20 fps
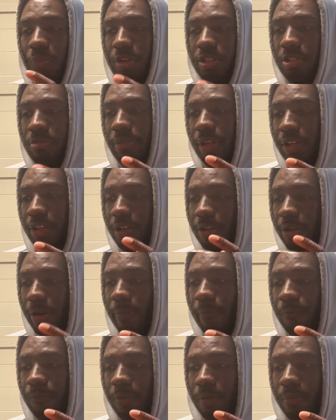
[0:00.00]
wisdom that can
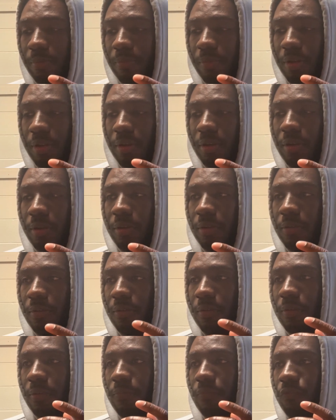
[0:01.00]
come
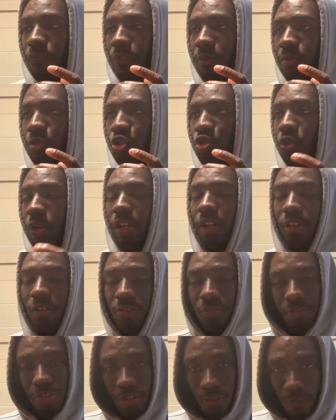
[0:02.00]
from training
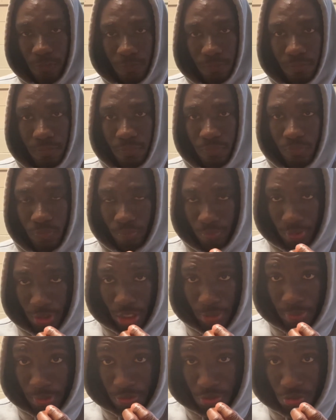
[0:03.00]
yourself, from
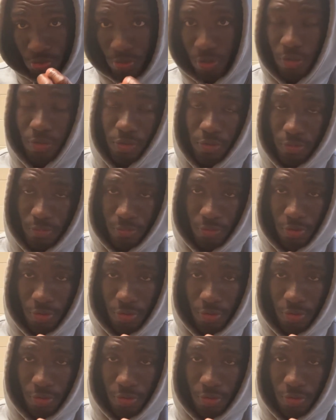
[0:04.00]
becoming stronger.